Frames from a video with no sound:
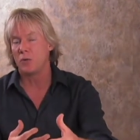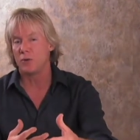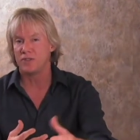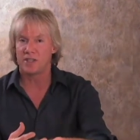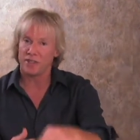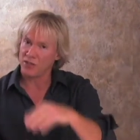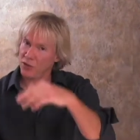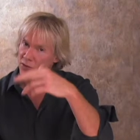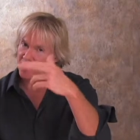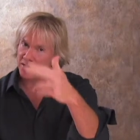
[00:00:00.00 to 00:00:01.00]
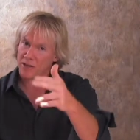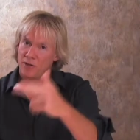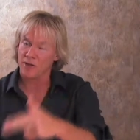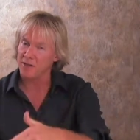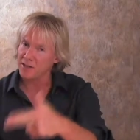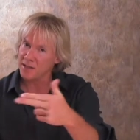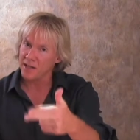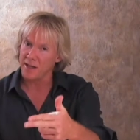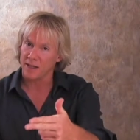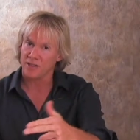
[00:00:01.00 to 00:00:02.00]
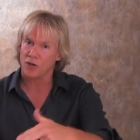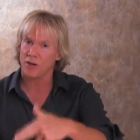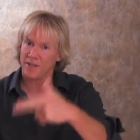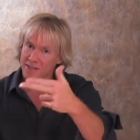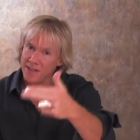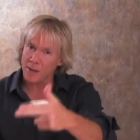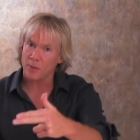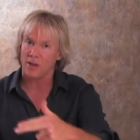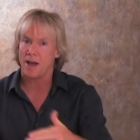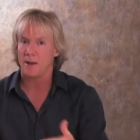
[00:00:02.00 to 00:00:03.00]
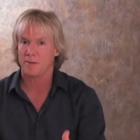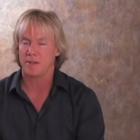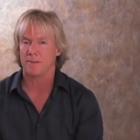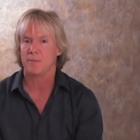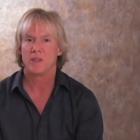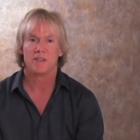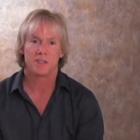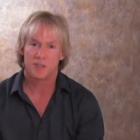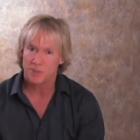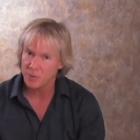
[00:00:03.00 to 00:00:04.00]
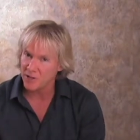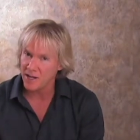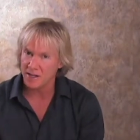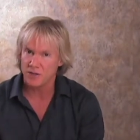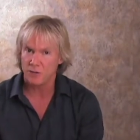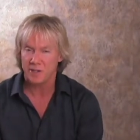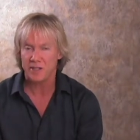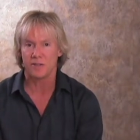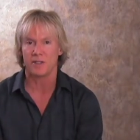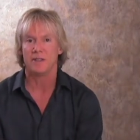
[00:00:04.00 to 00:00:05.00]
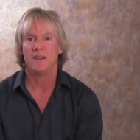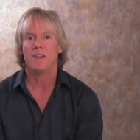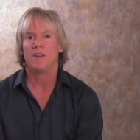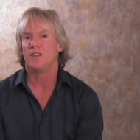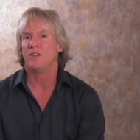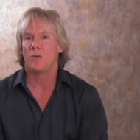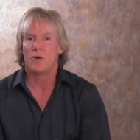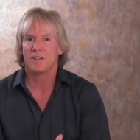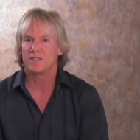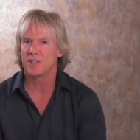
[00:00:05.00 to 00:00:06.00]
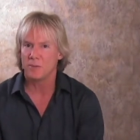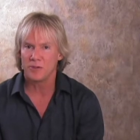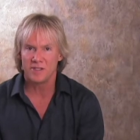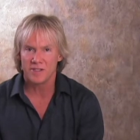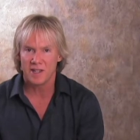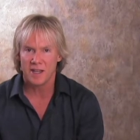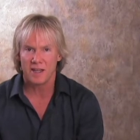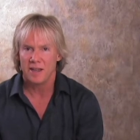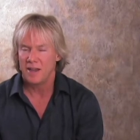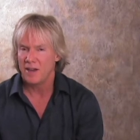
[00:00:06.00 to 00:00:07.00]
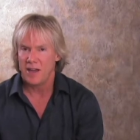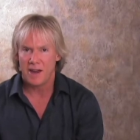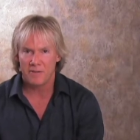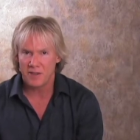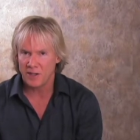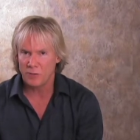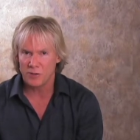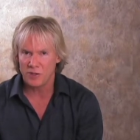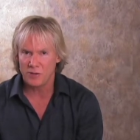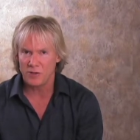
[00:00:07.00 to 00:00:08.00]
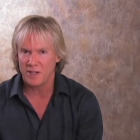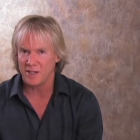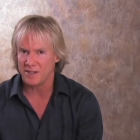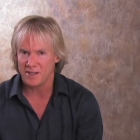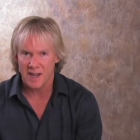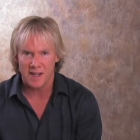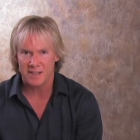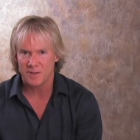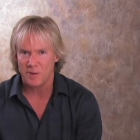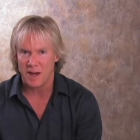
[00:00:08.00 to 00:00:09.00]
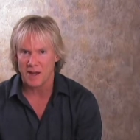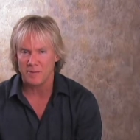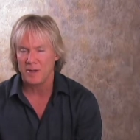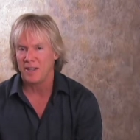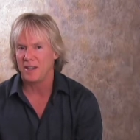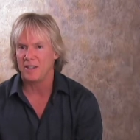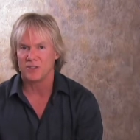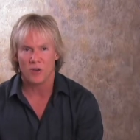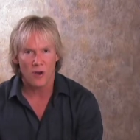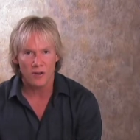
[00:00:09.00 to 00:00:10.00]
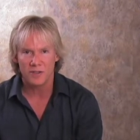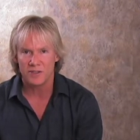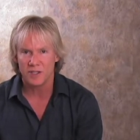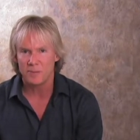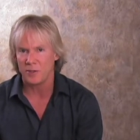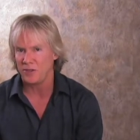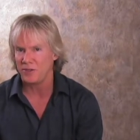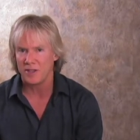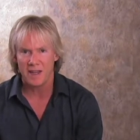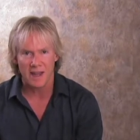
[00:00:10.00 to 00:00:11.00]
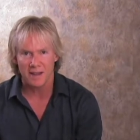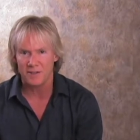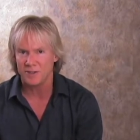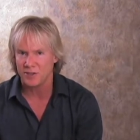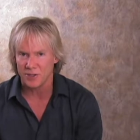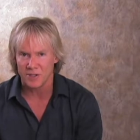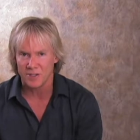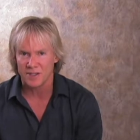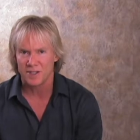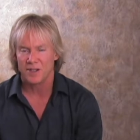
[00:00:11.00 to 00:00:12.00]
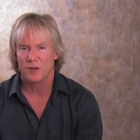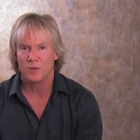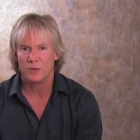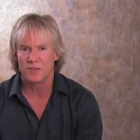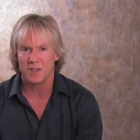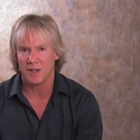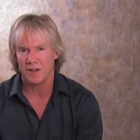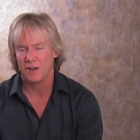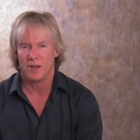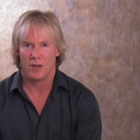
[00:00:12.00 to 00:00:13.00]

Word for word: where it says you need to click this link. It's called a double opt-in. This just protects you legally. You don't want someone to say everything we're doing is non-spam and is all legit, but you can have these jerks who will say,